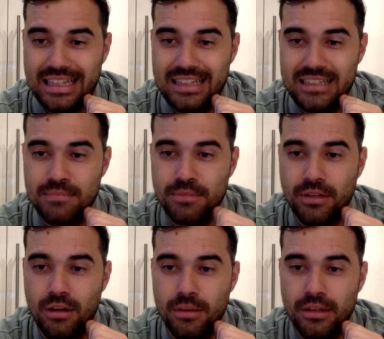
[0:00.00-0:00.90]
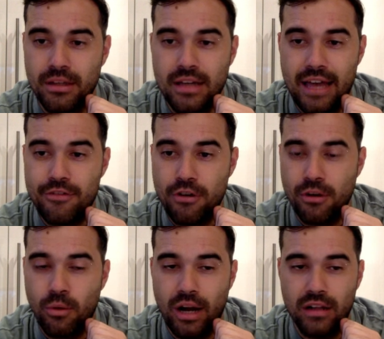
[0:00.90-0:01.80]
is becoming, if you're on
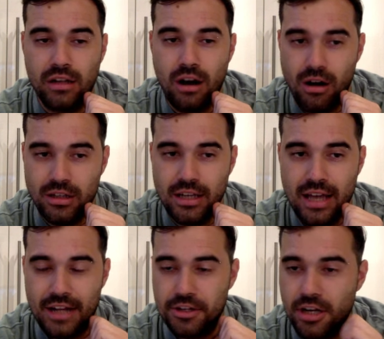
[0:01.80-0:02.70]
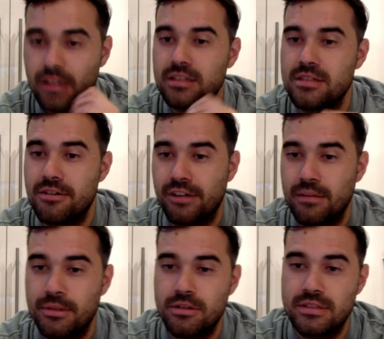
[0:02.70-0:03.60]
a wild card and you're not considering
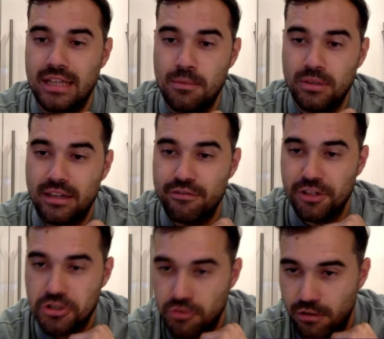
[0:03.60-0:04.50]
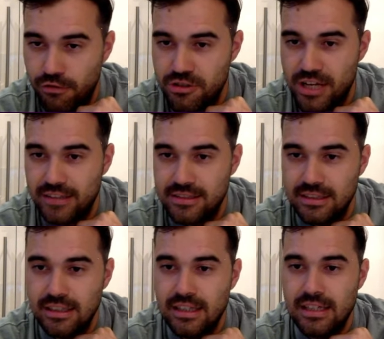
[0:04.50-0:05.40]
him in your team with that fixture run for
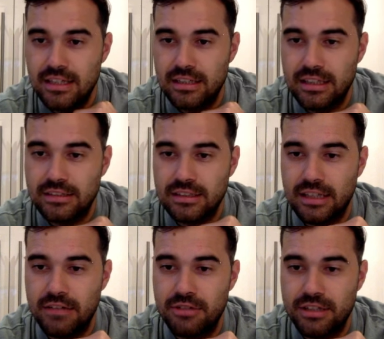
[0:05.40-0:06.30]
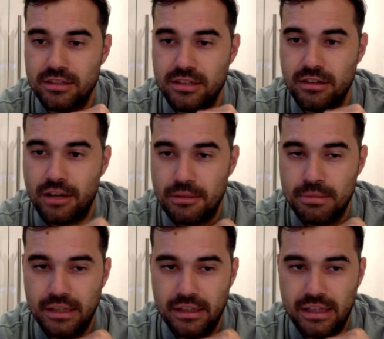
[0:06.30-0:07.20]
Chelsea, you'd need to kind of reconsider how you
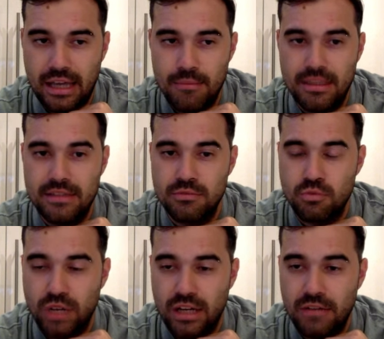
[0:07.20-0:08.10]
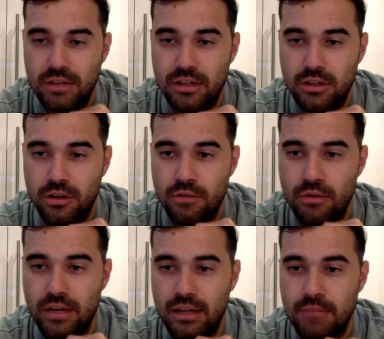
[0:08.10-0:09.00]
play the game. He's really, really good,
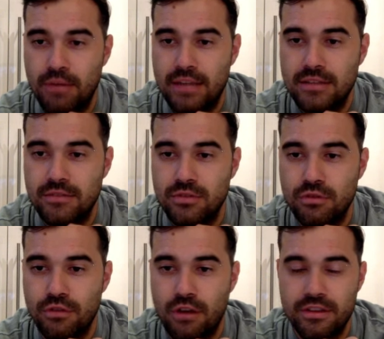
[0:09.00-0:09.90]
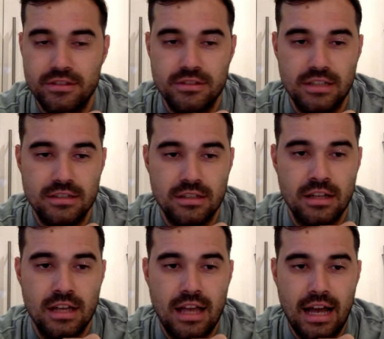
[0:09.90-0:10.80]
really impressive so far this season,
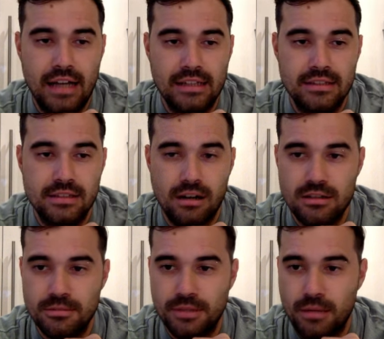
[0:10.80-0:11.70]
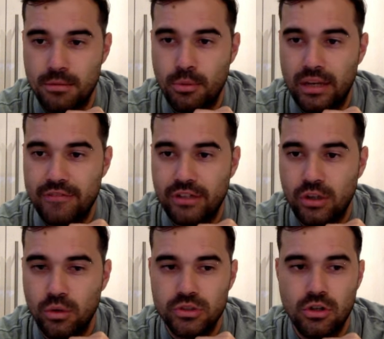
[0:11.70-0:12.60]
and he's starting to become a prolific
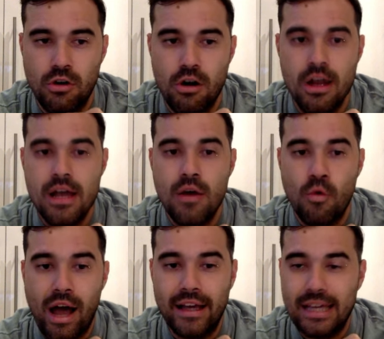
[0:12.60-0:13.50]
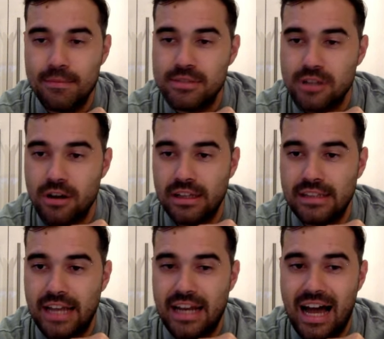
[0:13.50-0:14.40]
goal scorer. Raheem Sterling
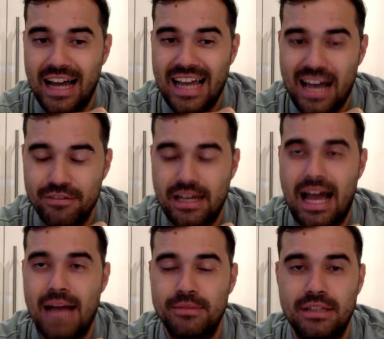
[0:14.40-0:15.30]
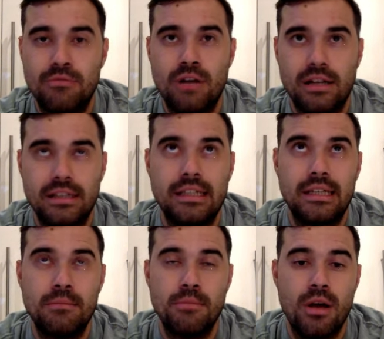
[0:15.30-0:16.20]
then, I have captain
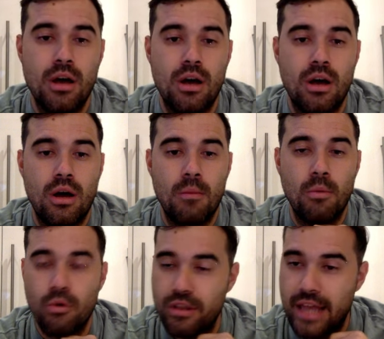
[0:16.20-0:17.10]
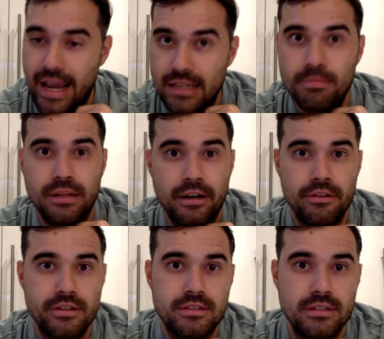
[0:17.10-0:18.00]
Raheem more than any player
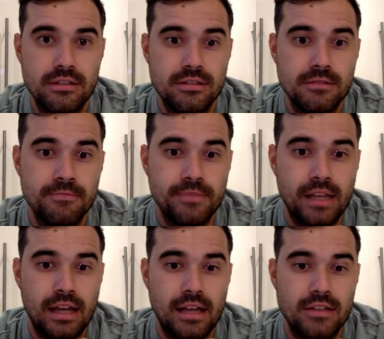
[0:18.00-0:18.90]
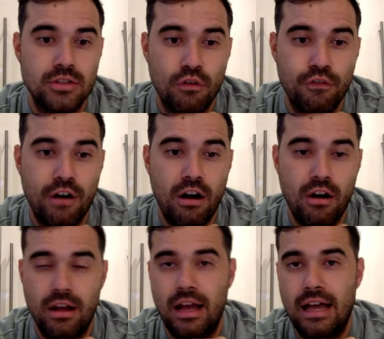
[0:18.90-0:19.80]
this season. So
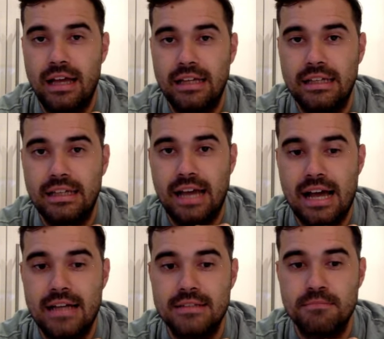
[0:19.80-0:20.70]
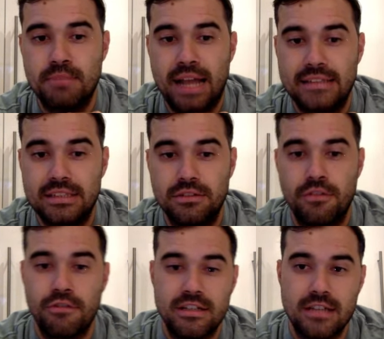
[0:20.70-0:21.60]
far, he has blanked
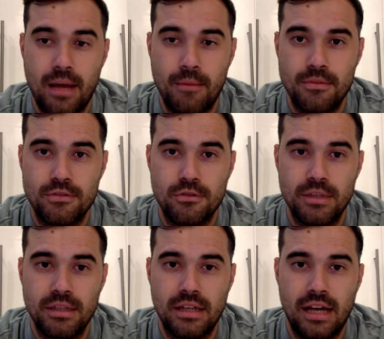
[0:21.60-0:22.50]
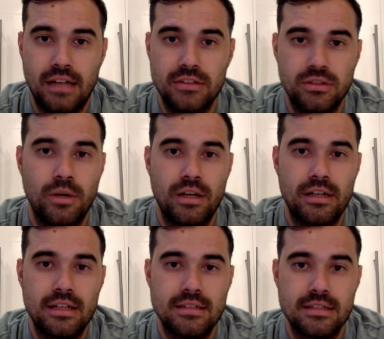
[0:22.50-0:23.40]
3 times for me, and I don't know what it
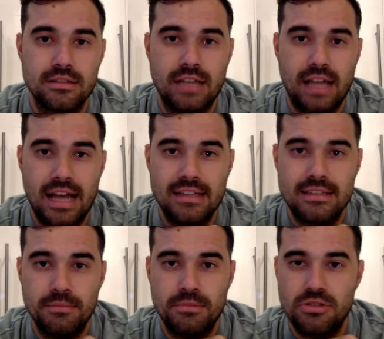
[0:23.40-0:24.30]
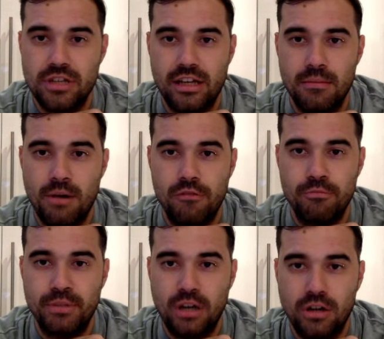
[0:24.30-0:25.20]
is. I just can't seem to shake him off
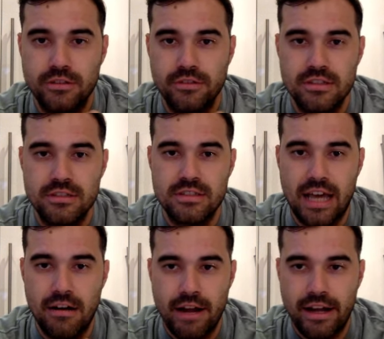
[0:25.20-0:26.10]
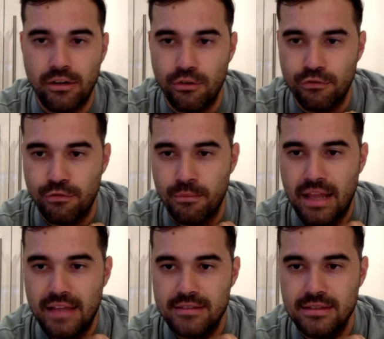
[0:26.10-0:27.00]
because of his stellar record from
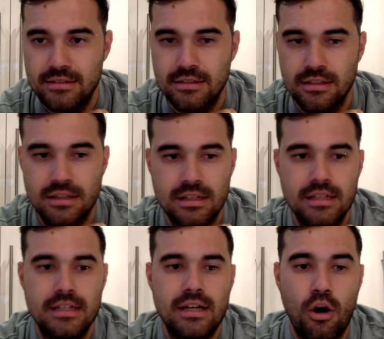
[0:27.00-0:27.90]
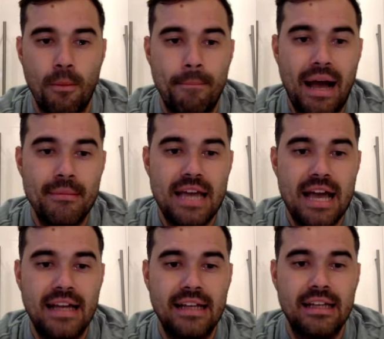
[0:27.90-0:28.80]
last season.
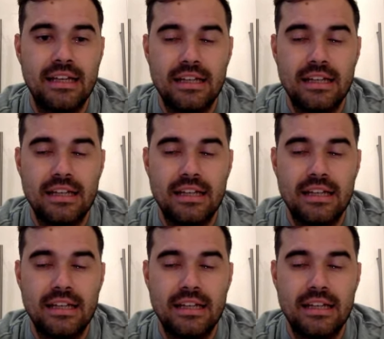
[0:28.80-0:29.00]
Aubameyang